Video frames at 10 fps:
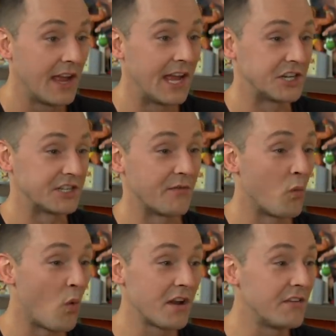It's just if
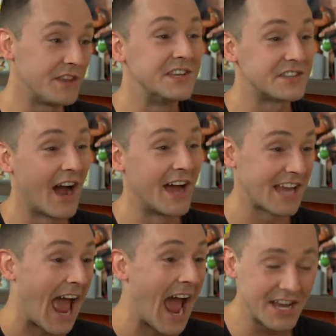one of these guys
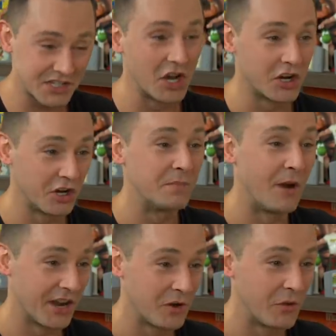has a good
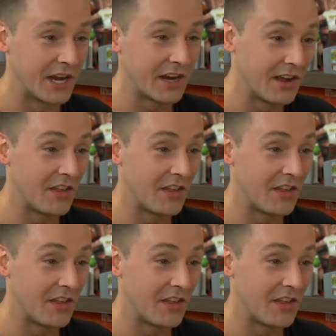putting week,